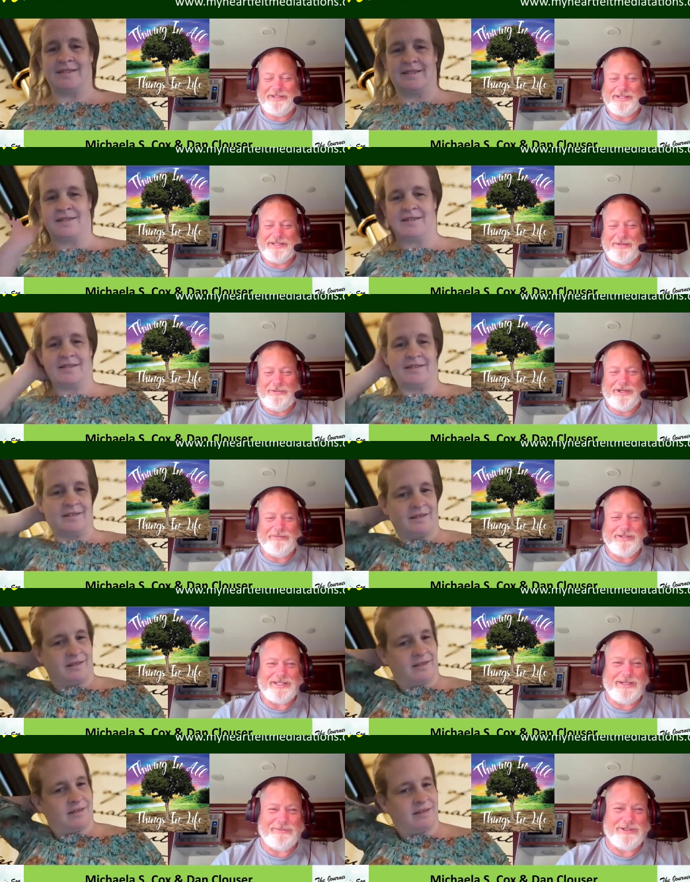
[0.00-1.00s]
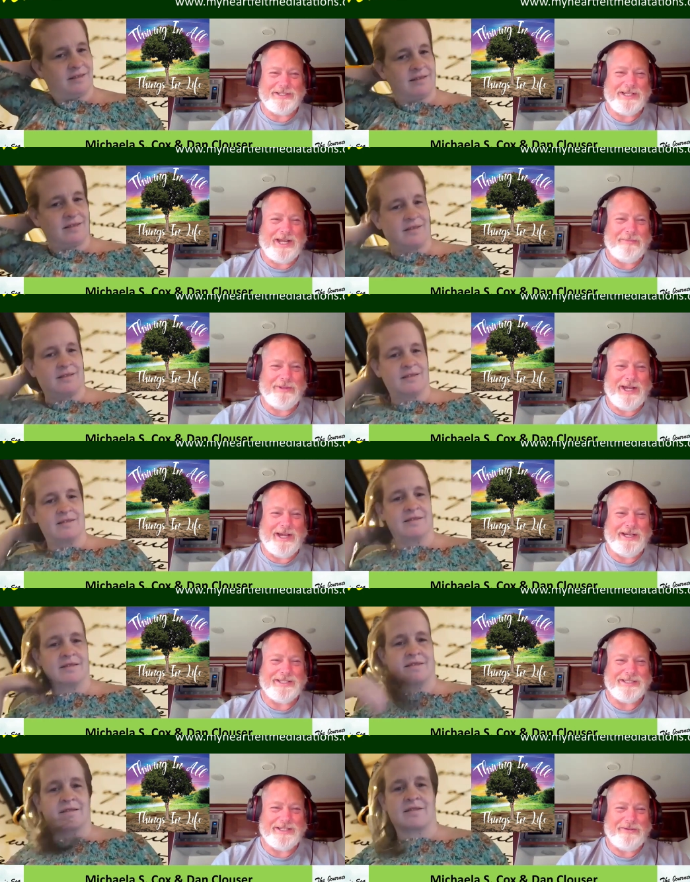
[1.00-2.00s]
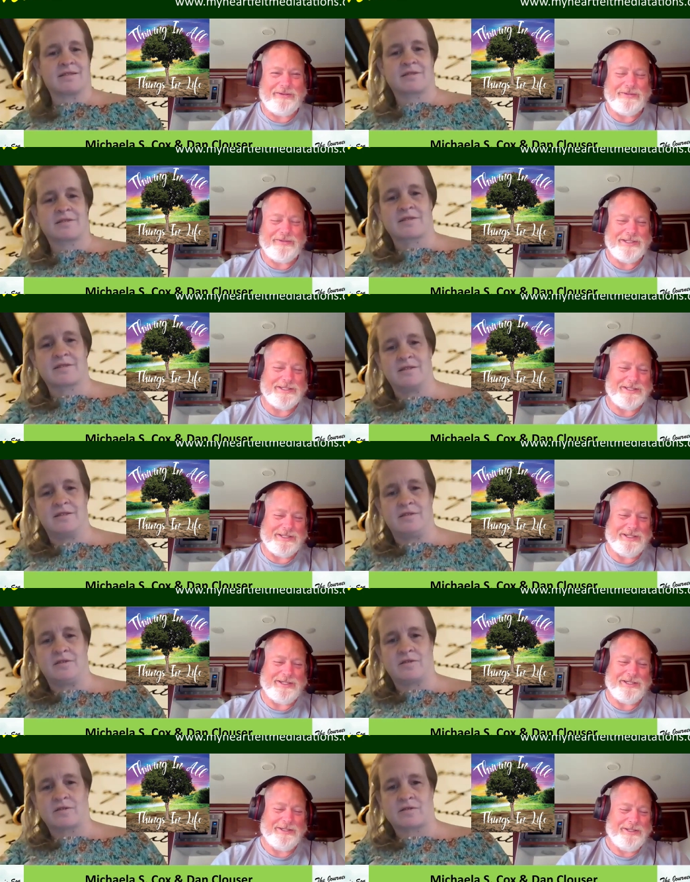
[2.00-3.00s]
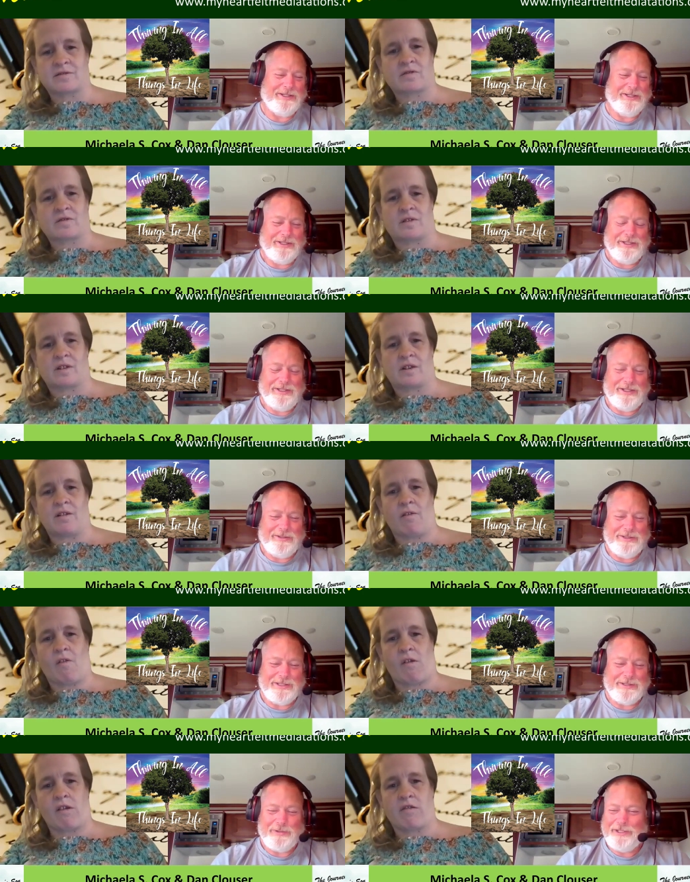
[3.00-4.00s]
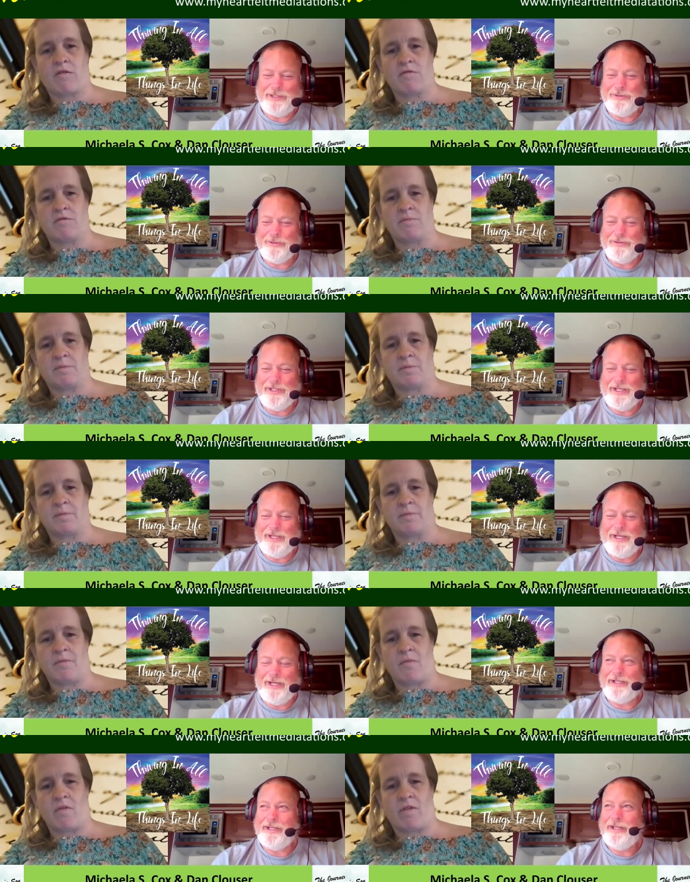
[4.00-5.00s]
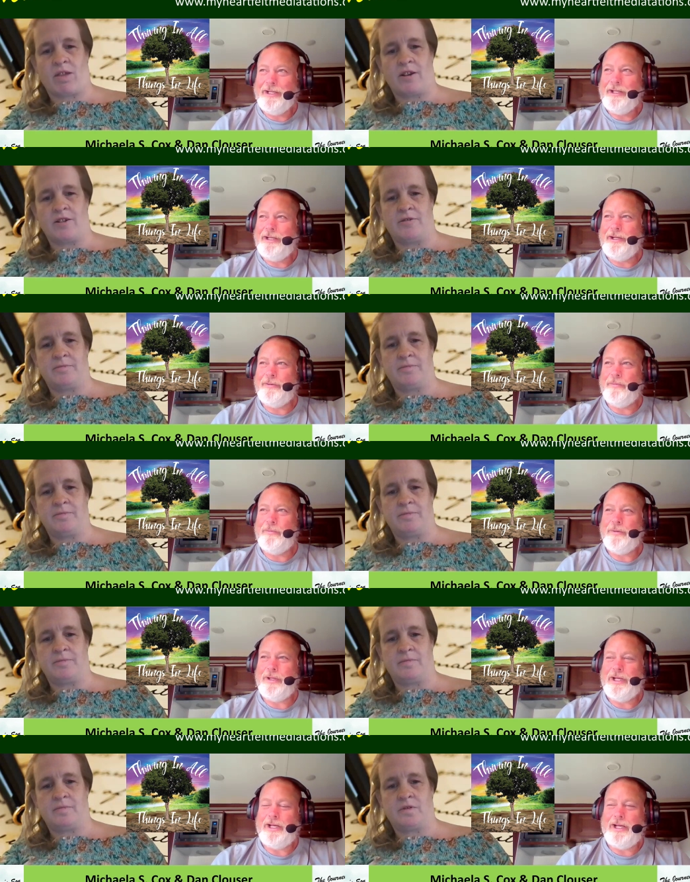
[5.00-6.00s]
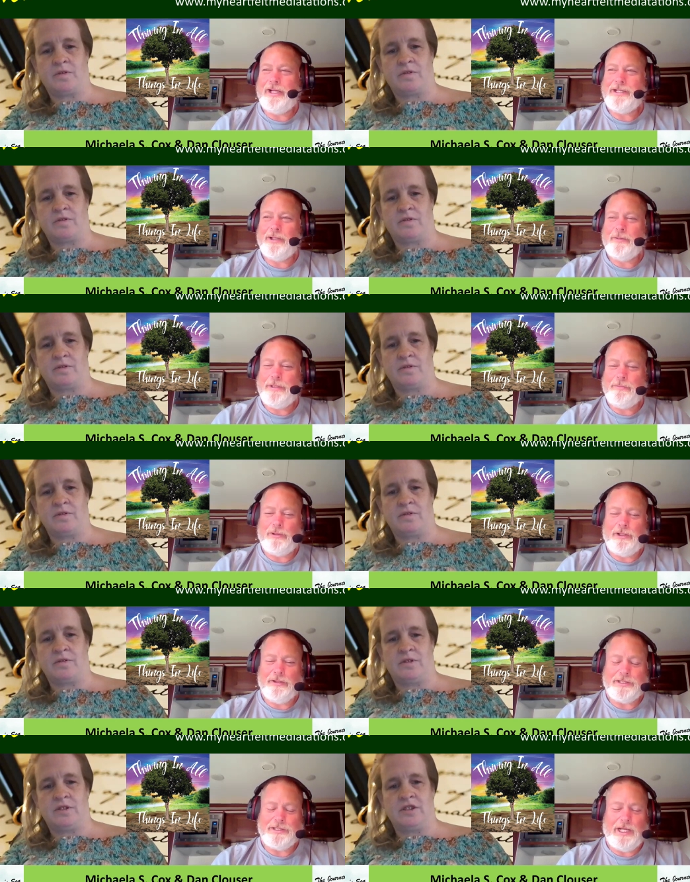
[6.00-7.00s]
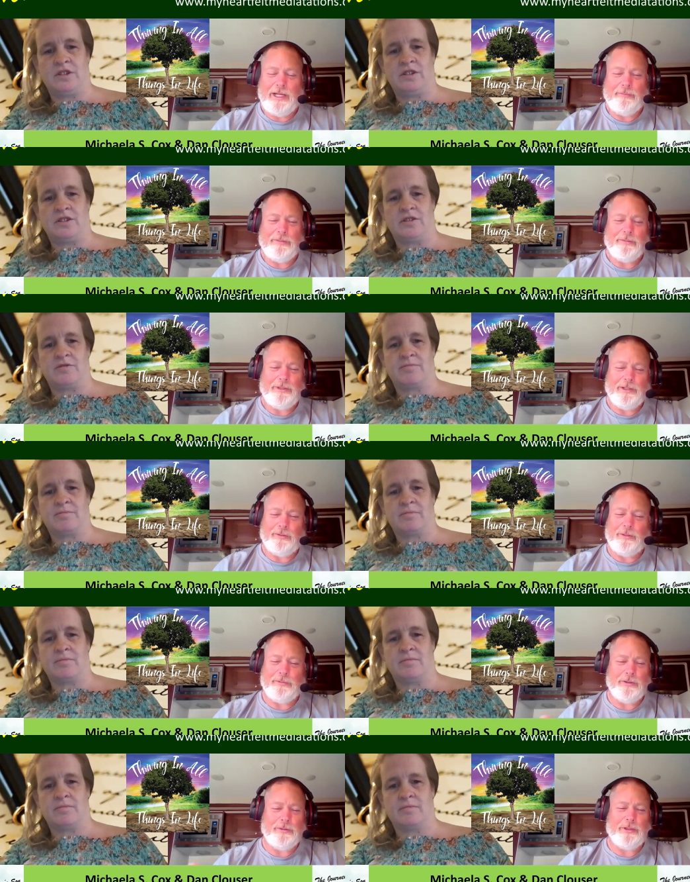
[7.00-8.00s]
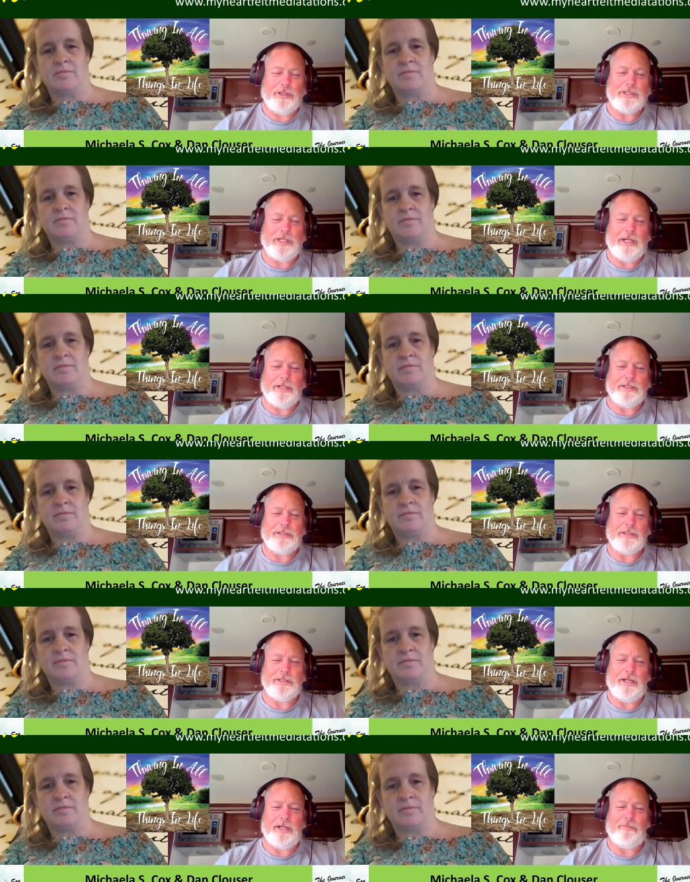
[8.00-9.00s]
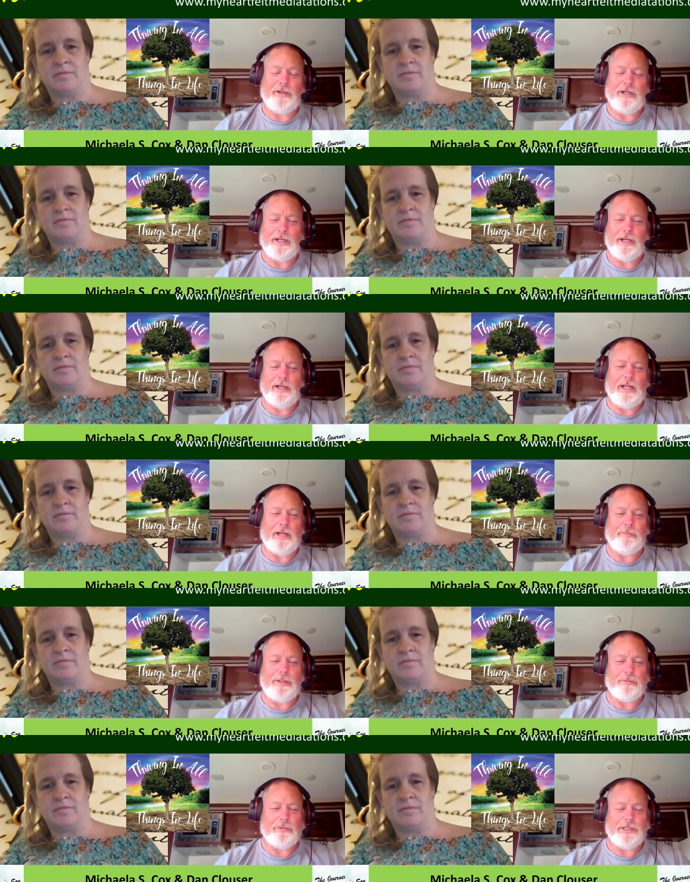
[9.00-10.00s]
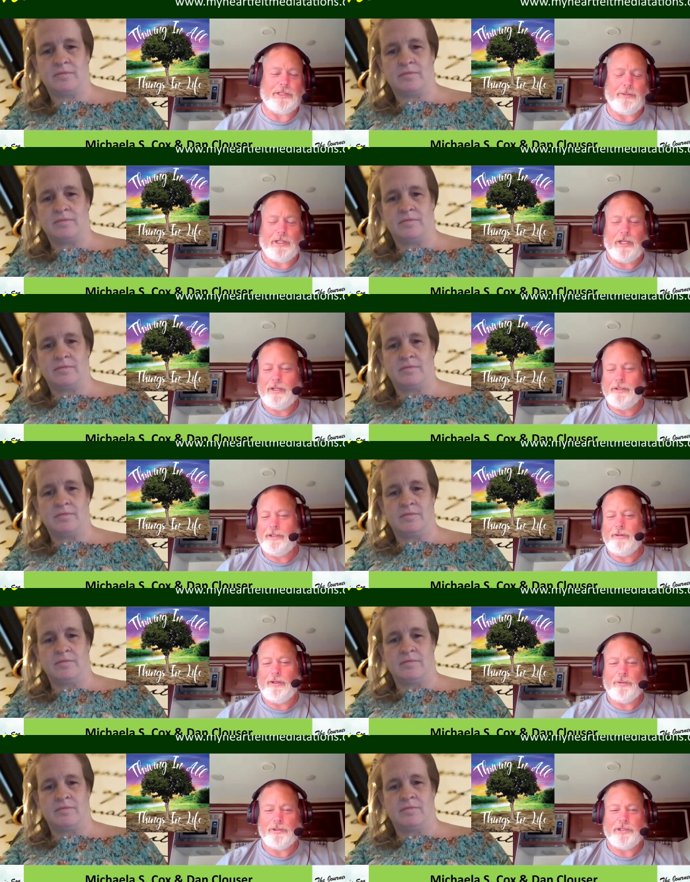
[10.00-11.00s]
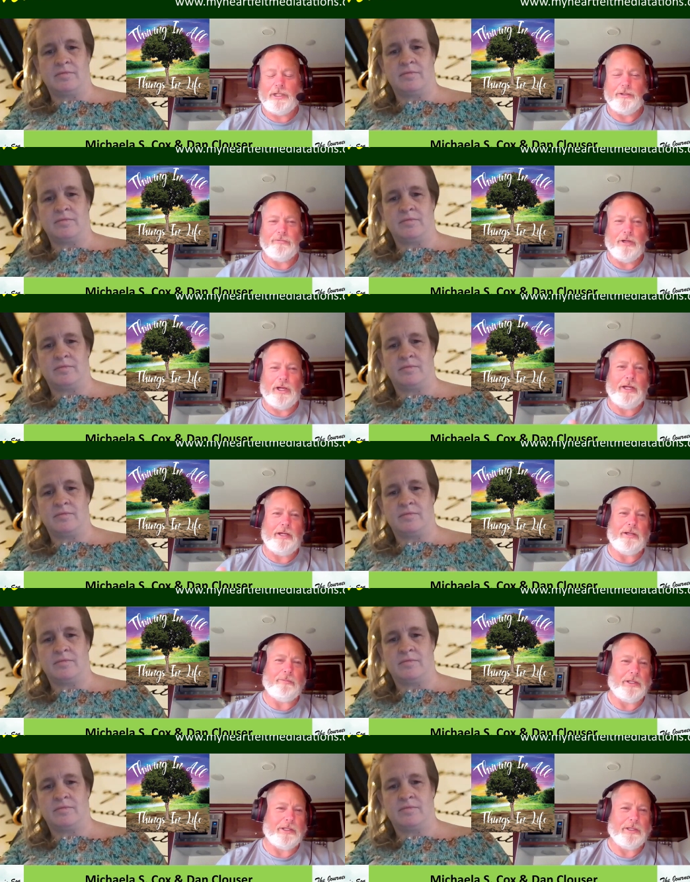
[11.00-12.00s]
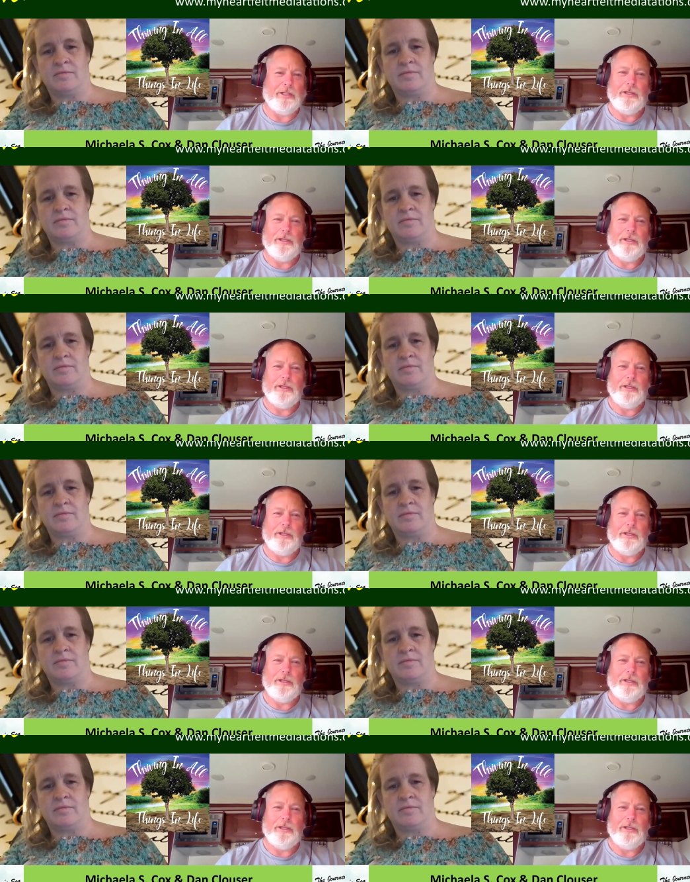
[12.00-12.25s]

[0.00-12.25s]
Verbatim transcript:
Speaker 1: somewhat of a similar timeline and stuff is uh you know is pretty cool and I, and I you know I tell people all the time, you know, when I'm doing book signings and stuff, I, I get a lot of people tell me, "Oh, you know, I wish I could write," and I'm like,